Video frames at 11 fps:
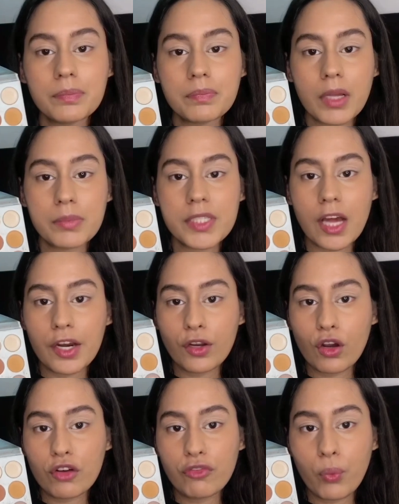starting
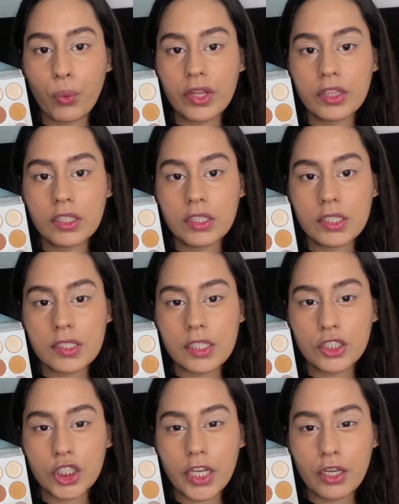off with this
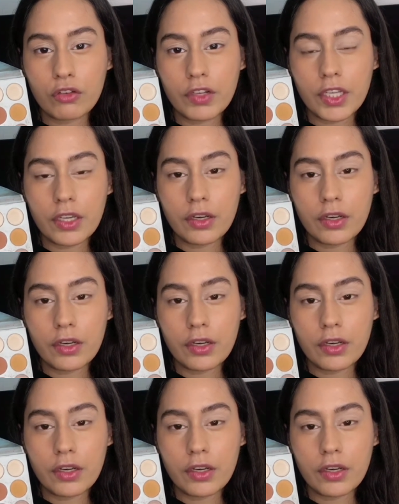shade over here.